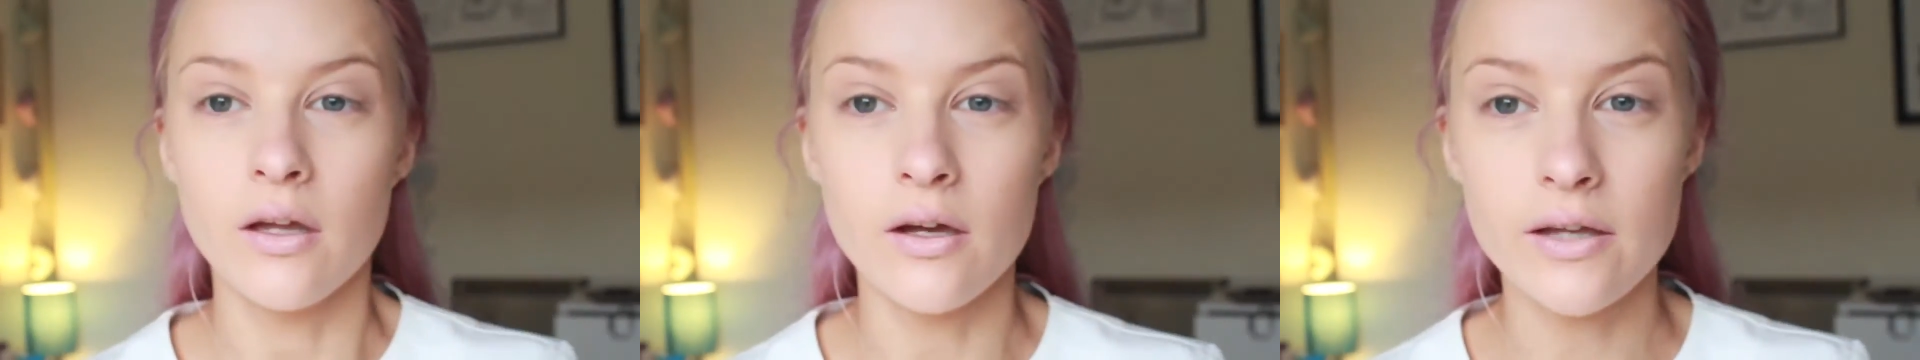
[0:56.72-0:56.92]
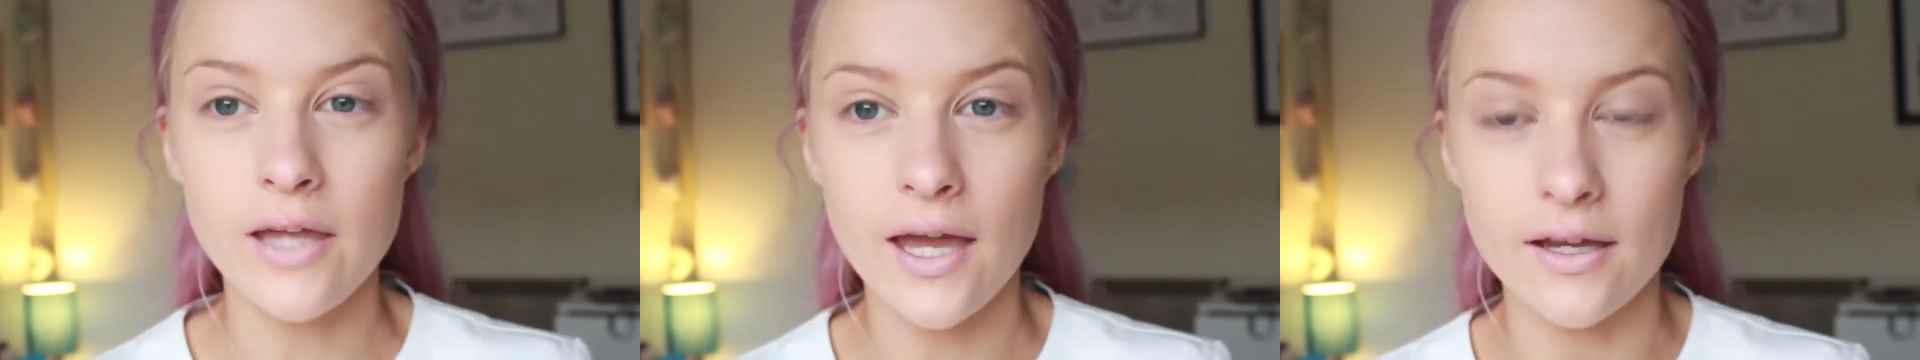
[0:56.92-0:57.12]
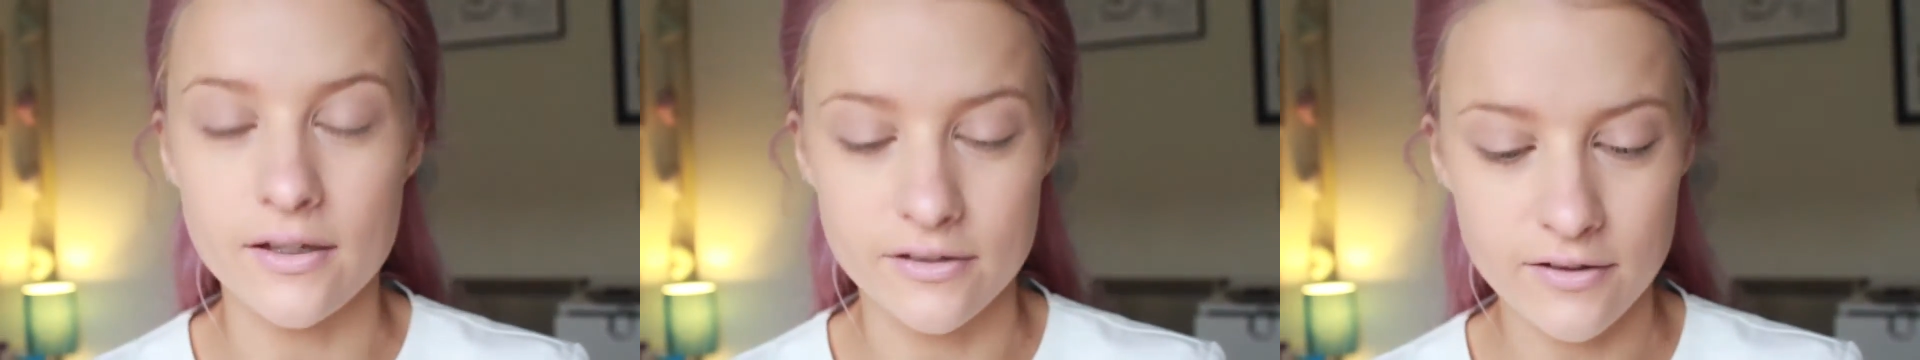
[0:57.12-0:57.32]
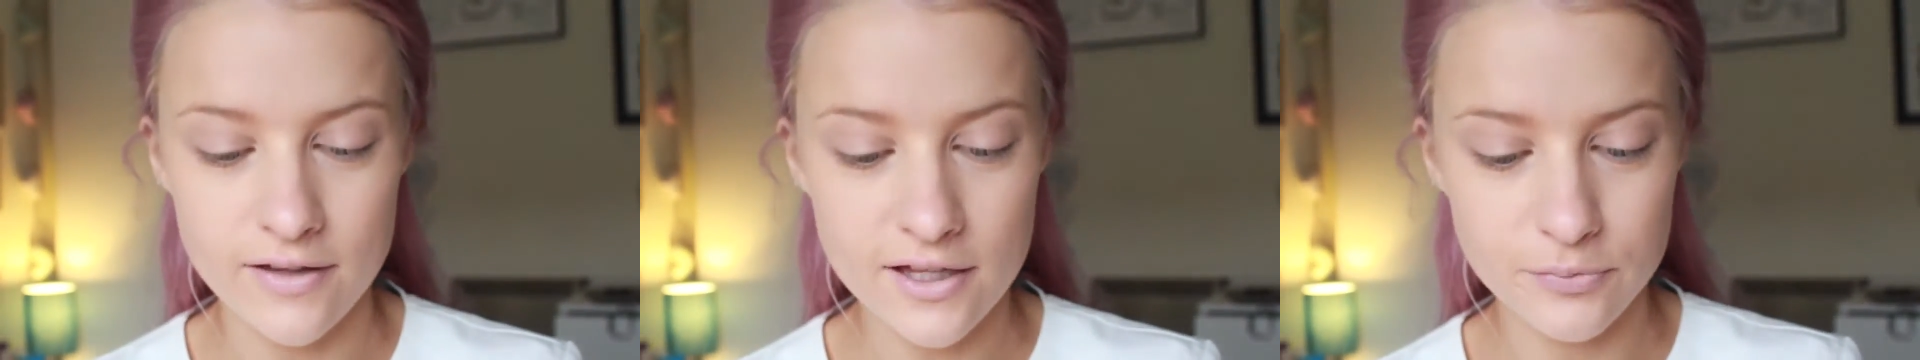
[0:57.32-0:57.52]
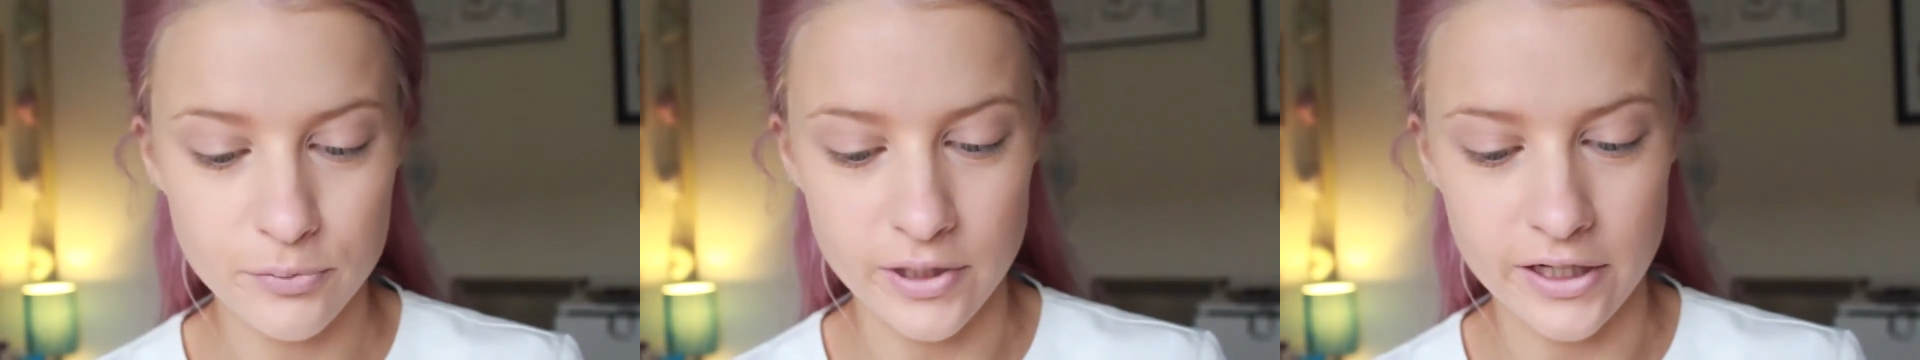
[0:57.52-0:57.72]
Okay, so
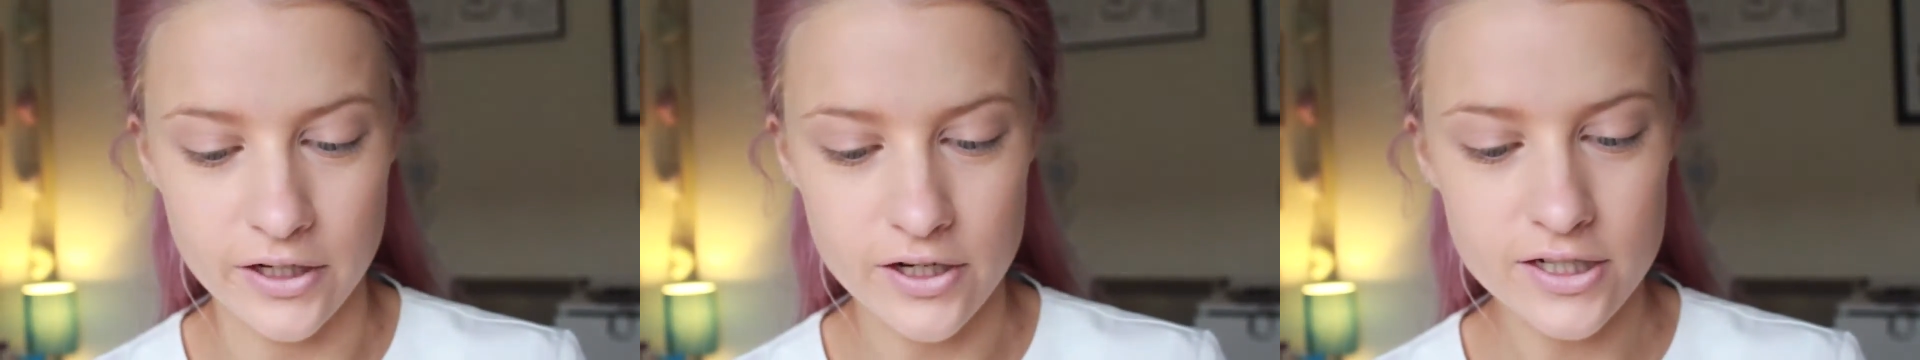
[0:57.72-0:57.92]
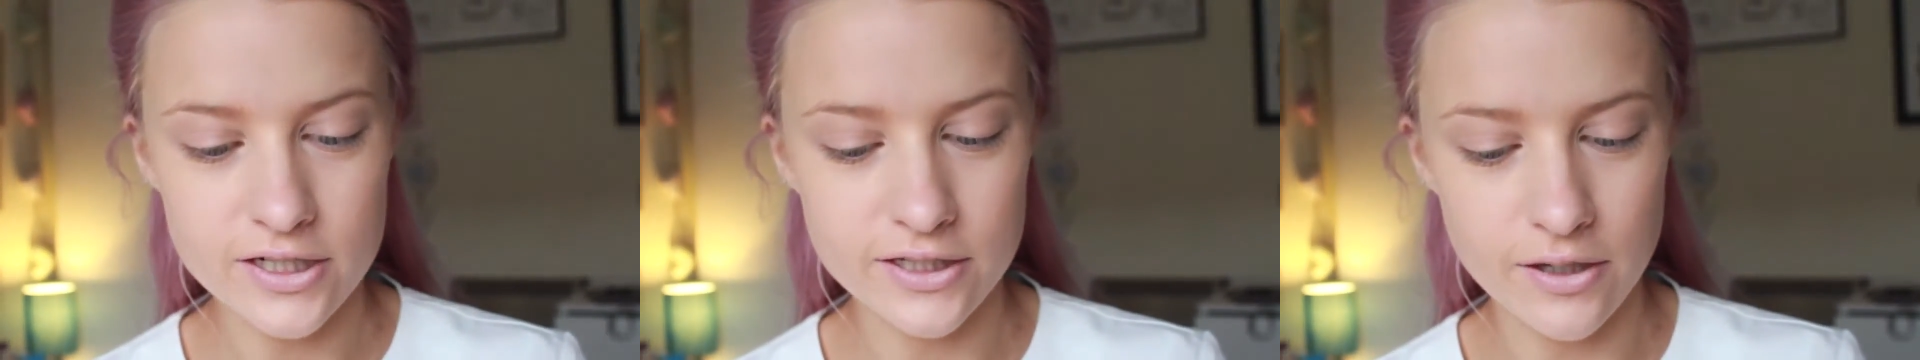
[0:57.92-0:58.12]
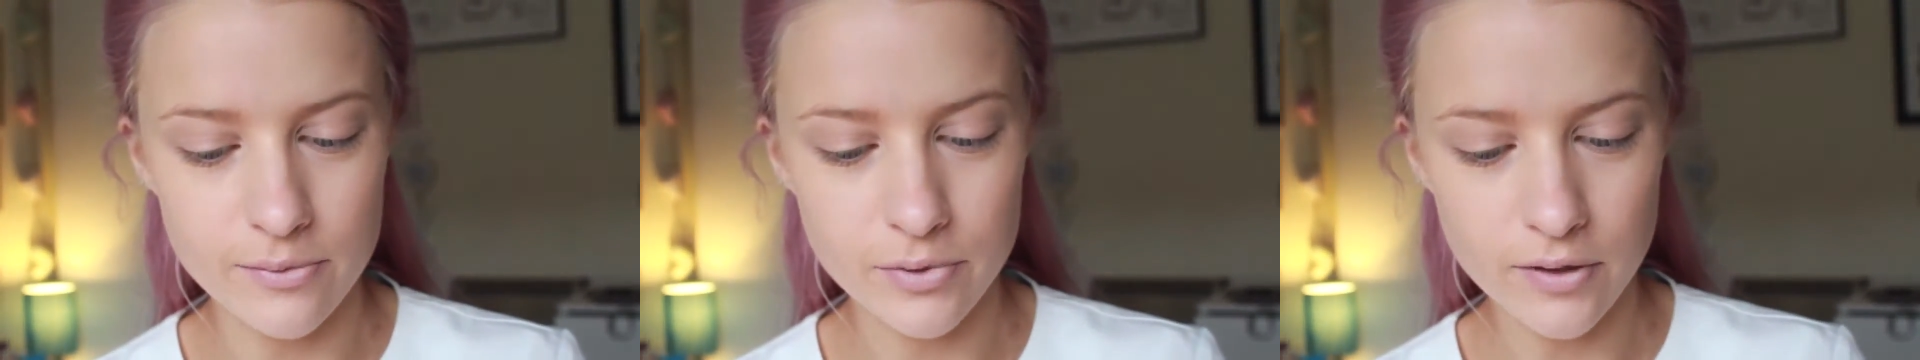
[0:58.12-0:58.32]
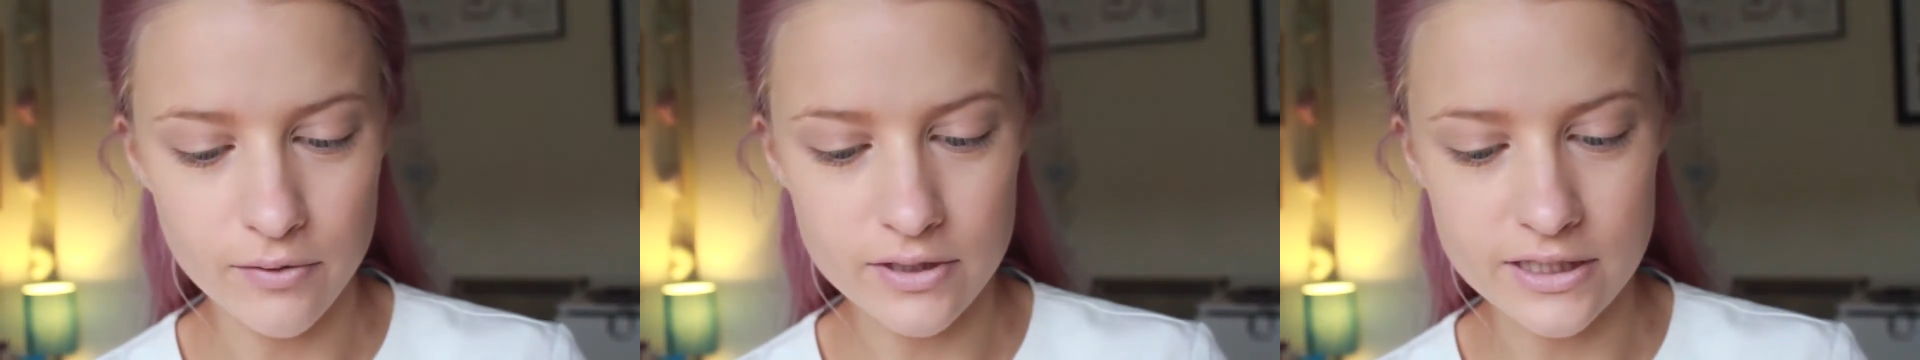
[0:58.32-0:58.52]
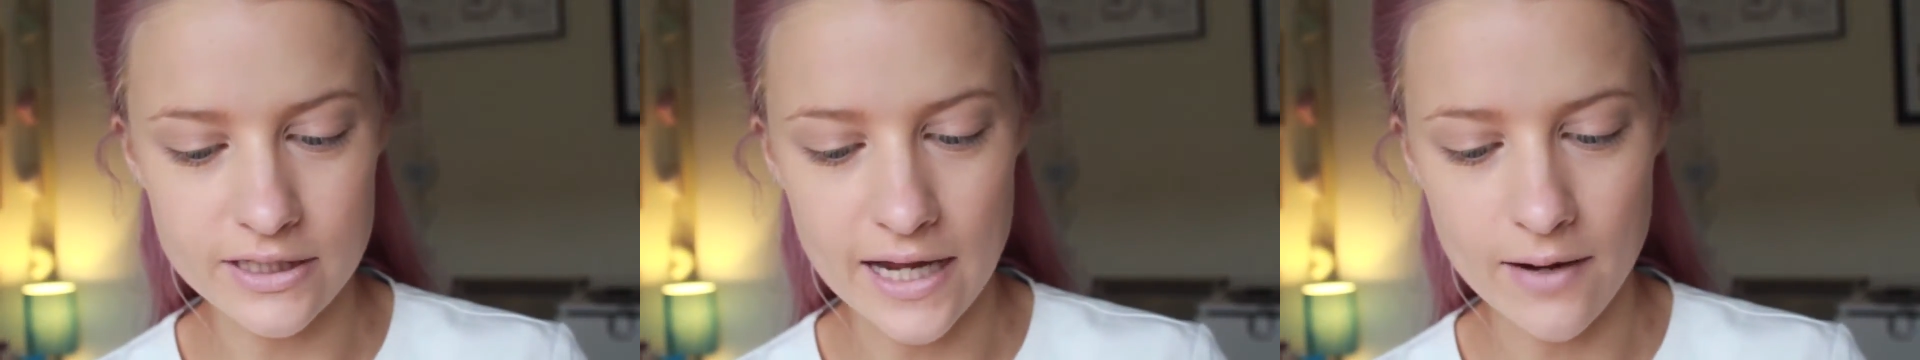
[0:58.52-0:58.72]
that's pretty good. So I'm
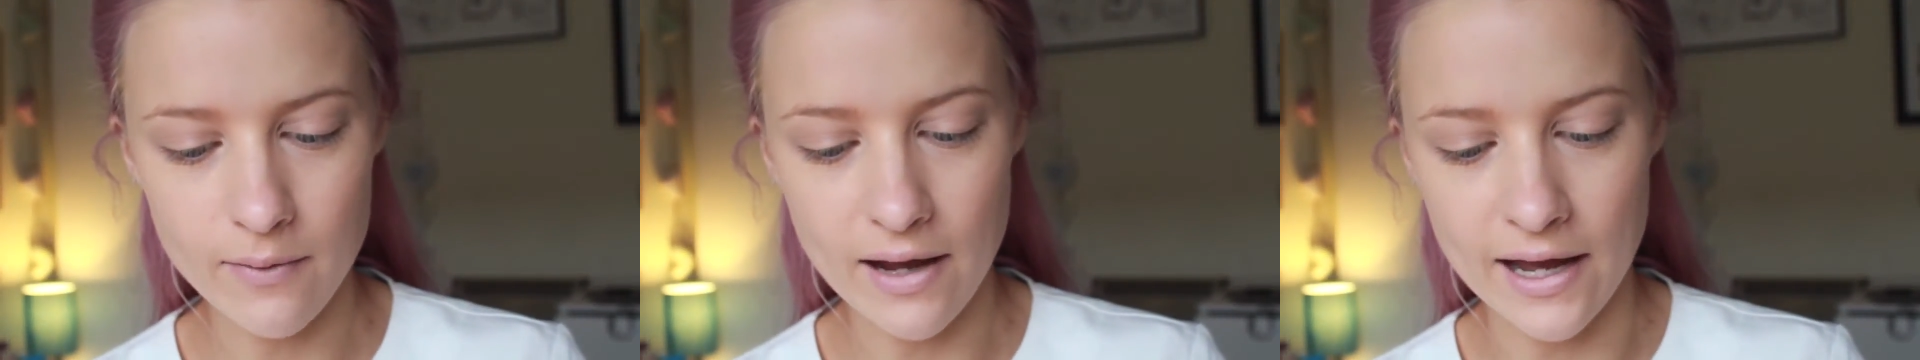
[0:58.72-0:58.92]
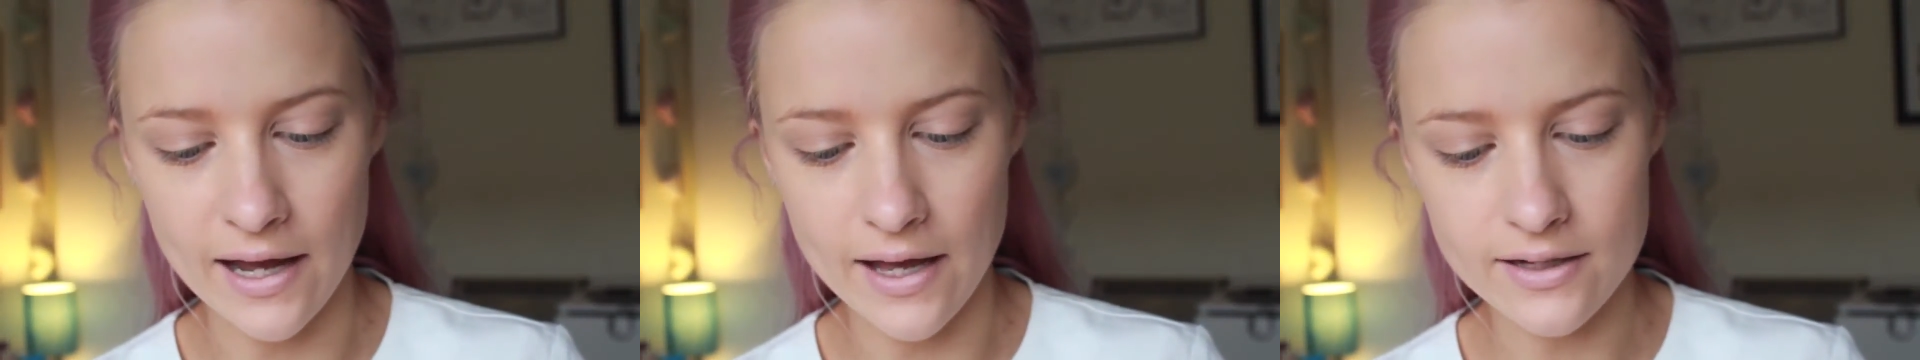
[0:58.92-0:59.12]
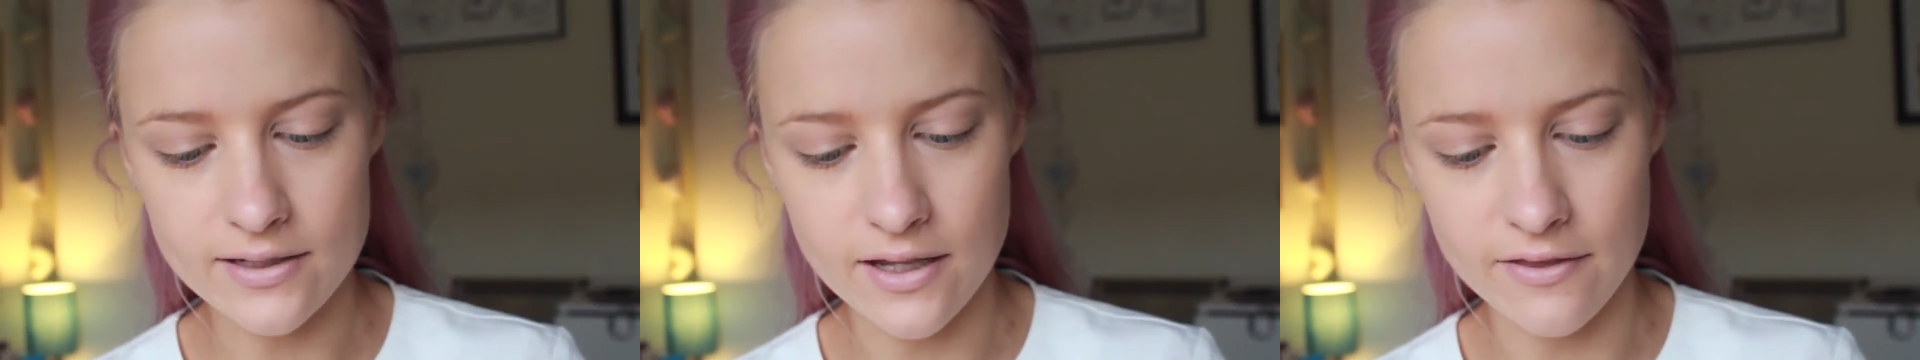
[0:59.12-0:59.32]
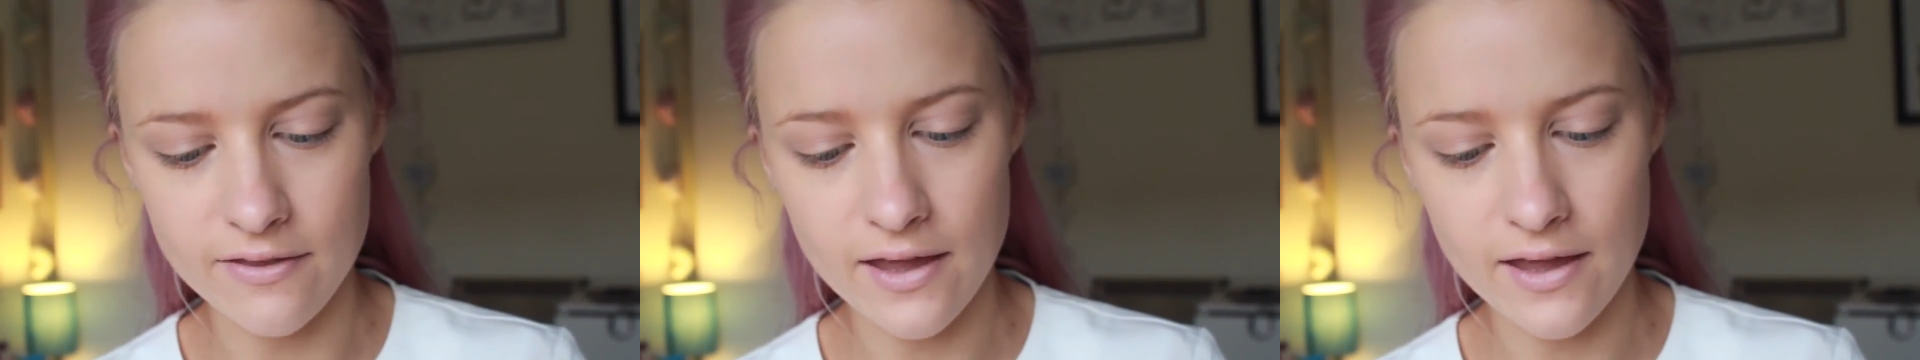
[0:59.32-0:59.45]
going to now add